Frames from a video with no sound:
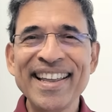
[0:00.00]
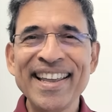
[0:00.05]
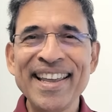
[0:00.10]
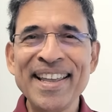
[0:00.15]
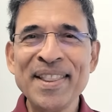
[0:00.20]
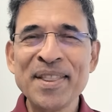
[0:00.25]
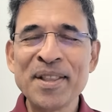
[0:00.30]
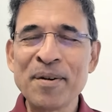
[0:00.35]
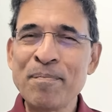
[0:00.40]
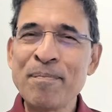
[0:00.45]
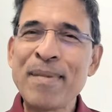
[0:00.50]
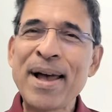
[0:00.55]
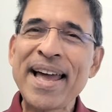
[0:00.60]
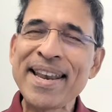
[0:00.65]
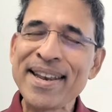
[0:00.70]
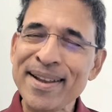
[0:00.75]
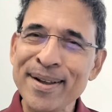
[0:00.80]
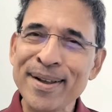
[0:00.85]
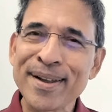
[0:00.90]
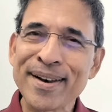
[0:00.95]
in the
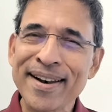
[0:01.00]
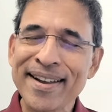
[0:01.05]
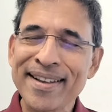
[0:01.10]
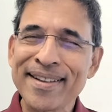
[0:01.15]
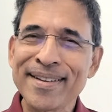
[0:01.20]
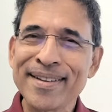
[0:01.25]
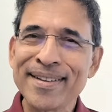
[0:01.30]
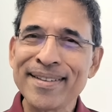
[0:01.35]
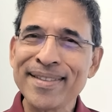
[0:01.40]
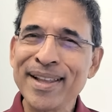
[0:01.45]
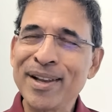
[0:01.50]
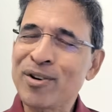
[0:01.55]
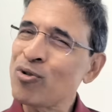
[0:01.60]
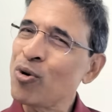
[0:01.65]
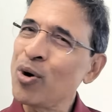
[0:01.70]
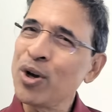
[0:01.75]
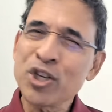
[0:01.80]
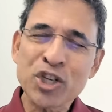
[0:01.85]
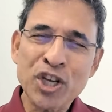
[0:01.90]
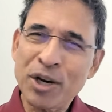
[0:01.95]
manner that
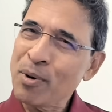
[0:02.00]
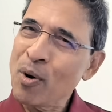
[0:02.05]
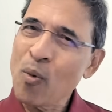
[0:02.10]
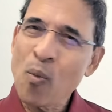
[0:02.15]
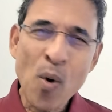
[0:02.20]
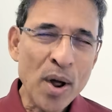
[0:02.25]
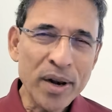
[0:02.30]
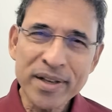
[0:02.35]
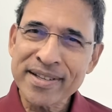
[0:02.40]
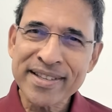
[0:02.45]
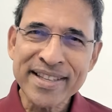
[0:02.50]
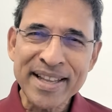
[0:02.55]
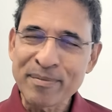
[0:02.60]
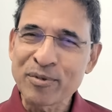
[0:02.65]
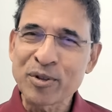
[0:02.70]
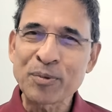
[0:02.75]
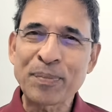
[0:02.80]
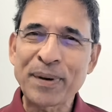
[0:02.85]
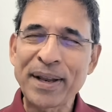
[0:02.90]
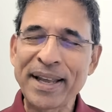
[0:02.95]
Rohit Sharma wants them
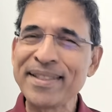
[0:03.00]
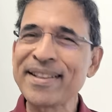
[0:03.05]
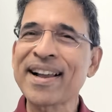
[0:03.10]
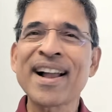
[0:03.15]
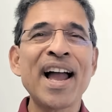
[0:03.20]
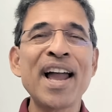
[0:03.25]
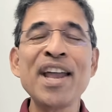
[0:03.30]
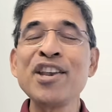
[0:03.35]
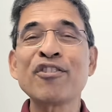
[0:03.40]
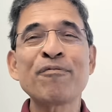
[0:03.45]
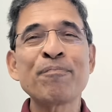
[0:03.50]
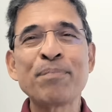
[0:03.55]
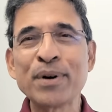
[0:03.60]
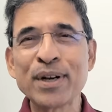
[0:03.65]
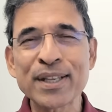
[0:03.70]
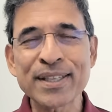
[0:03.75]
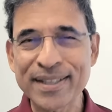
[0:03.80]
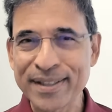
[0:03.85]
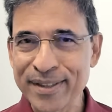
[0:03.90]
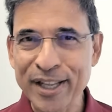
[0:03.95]
to play, and the kind of
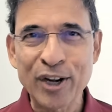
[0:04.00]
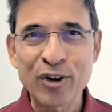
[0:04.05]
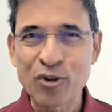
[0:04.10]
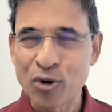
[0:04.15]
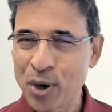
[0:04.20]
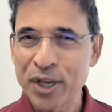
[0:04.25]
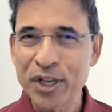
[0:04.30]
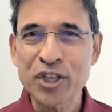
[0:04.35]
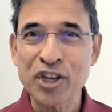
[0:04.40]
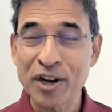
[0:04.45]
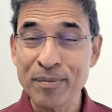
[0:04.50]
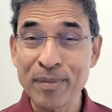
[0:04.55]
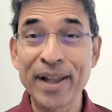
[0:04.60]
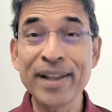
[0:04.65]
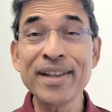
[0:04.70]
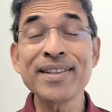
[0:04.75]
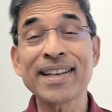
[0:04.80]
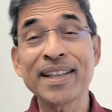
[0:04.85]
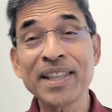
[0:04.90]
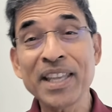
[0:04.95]
person that Rohit
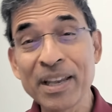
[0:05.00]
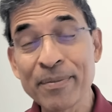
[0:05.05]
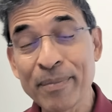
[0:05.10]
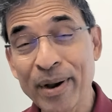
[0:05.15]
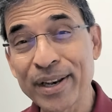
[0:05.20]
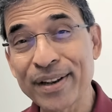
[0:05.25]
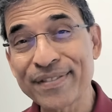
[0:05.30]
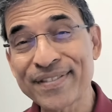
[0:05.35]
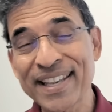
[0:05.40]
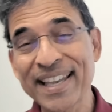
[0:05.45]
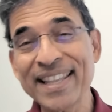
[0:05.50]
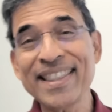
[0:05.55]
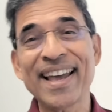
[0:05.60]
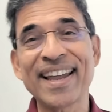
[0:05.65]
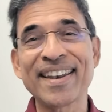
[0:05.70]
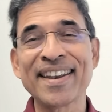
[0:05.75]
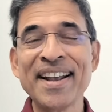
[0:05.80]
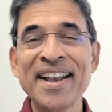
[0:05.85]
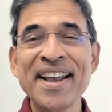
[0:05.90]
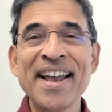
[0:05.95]
Sharma is. I think he might have said
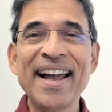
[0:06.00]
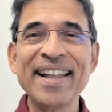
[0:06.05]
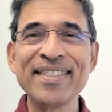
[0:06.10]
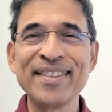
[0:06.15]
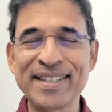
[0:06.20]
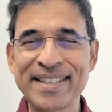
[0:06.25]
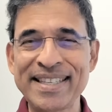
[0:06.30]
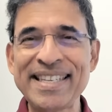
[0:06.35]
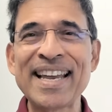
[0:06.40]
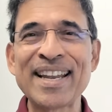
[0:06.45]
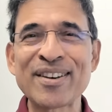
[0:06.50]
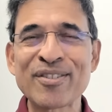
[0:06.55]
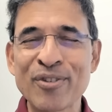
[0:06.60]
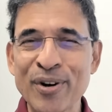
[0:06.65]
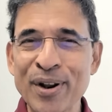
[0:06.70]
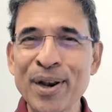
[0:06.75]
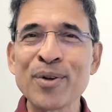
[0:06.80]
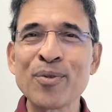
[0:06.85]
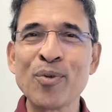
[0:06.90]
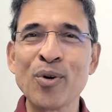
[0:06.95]
that at the Seat
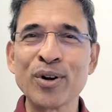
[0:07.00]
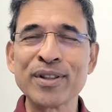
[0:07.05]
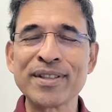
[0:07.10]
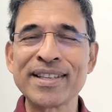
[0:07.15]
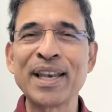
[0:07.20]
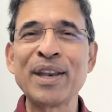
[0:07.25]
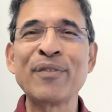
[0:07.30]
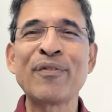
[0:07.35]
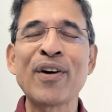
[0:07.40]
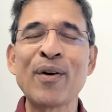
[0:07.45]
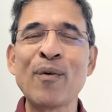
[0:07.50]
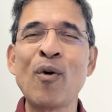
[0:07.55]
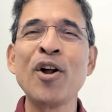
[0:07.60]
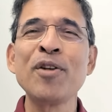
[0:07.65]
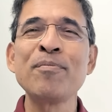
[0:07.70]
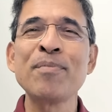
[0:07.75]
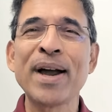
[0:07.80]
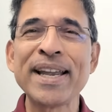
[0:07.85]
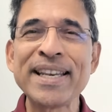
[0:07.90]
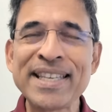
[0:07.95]
Cricket Awards, that if I
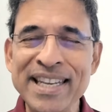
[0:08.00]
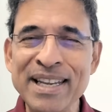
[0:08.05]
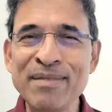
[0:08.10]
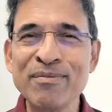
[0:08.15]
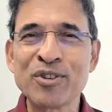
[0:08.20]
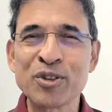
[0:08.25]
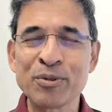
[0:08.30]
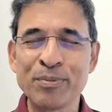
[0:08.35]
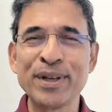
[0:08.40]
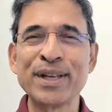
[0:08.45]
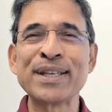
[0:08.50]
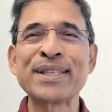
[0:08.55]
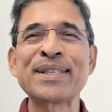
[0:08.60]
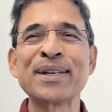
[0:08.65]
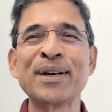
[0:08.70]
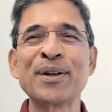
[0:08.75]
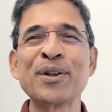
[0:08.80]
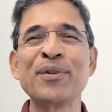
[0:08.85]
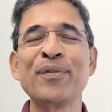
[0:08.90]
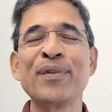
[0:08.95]
want my team to be a
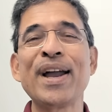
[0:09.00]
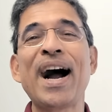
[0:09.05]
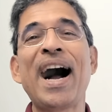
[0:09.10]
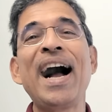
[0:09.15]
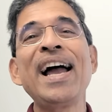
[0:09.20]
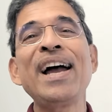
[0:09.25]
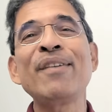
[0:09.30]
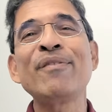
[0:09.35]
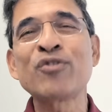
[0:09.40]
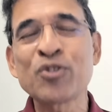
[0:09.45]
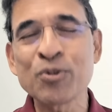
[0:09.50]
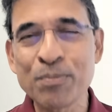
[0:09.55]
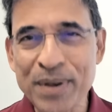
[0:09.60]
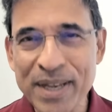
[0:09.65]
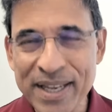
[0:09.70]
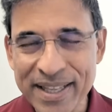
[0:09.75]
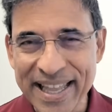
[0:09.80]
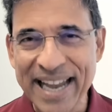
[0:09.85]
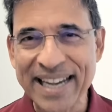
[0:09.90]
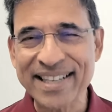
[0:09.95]
certain way, I have to
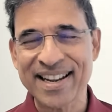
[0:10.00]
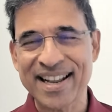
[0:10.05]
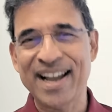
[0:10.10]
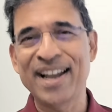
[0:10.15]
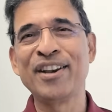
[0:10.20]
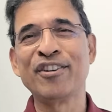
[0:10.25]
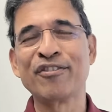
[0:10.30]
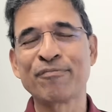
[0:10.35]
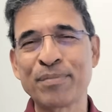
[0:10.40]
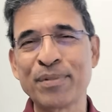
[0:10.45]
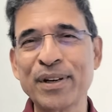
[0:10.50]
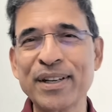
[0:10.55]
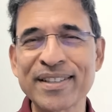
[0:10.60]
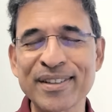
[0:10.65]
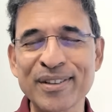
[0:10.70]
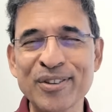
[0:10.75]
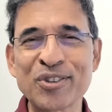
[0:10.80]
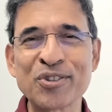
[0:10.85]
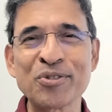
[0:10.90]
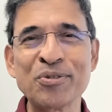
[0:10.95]
be that kind of
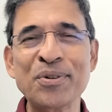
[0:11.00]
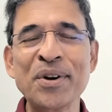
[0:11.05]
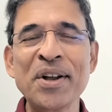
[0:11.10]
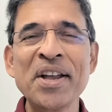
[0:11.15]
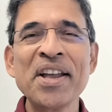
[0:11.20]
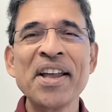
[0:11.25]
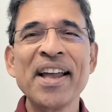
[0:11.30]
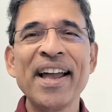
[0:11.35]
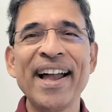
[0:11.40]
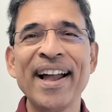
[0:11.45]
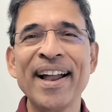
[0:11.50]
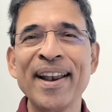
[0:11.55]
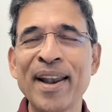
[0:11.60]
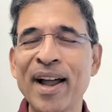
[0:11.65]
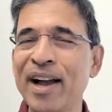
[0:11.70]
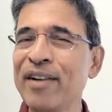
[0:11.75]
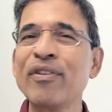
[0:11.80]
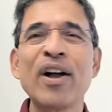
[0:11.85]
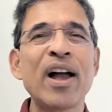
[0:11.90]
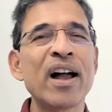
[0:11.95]
person too. And
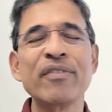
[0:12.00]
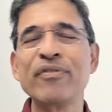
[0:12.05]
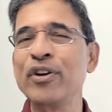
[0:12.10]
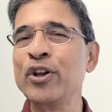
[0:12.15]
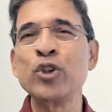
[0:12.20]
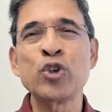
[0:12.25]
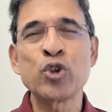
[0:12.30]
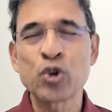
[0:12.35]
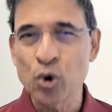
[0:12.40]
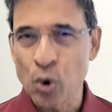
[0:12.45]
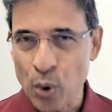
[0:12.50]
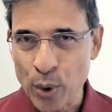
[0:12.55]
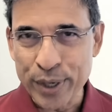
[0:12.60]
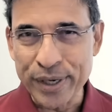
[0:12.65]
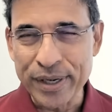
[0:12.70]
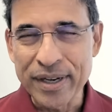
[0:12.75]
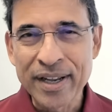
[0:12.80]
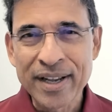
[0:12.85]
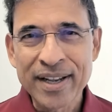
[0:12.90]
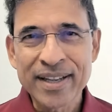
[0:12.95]
I've
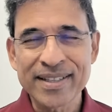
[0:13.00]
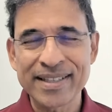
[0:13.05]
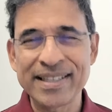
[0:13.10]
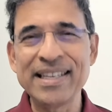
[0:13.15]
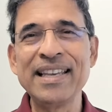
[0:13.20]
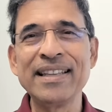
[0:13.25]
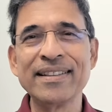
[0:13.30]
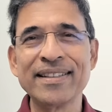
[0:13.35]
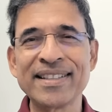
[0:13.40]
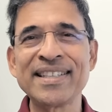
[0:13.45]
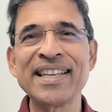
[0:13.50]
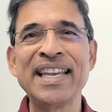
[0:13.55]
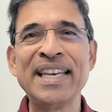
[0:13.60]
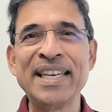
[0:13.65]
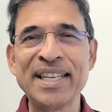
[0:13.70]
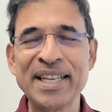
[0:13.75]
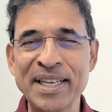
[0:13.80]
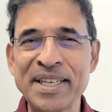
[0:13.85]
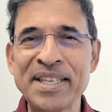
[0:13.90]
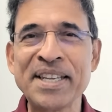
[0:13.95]
enjoyed seeing this
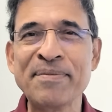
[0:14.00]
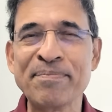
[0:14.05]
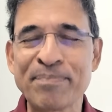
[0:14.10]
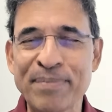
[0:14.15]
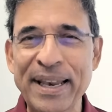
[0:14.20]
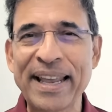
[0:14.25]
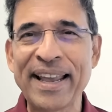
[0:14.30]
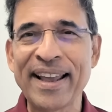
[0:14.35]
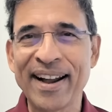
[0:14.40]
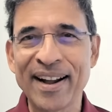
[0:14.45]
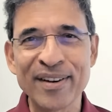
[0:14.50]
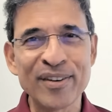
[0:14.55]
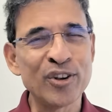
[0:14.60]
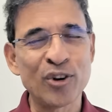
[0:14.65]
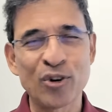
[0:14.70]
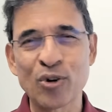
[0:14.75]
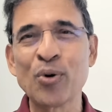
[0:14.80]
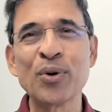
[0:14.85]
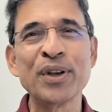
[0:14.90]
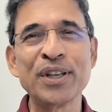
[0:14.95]
Indian team play
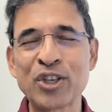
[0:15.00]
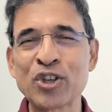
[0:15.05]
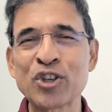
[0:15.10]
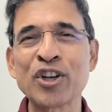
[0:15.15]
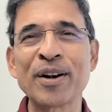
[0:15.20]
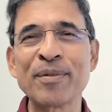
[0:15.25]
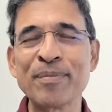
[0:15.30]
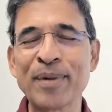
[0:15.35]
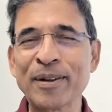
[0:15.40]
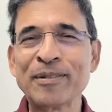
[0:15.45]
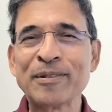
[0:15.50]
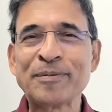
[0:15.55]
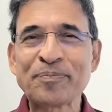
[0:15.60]
under Rohit Sharma.